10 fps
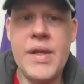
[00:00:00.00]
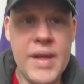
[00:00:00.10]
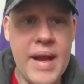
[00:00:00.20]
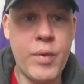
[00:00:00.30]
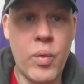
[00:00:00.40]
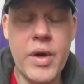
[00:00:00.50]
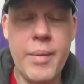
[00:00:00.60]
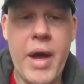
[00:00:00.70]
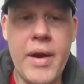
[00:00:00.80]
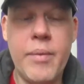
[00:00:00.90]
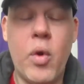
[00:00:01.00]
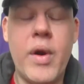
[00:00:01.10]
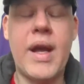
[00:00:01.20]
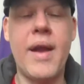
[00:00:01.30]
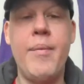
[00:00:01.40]
He didn't have to worry about it anymore.
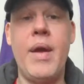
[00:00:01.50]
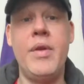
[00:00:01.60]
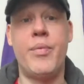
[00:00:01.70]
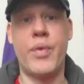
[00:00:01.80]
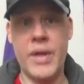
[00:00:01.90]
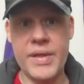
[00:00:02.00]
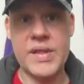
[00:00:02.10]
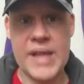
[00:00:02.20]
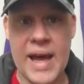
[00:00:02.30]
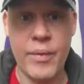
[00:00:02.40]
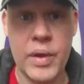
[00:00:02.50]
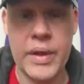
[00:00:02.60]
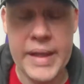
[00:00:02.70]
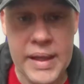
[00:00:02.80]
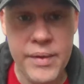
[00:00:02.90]
He kind of maybe breathed a sigh of
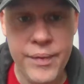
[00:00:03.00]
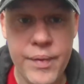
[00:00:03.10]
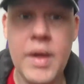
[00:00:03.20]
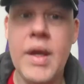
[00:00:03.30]
relief,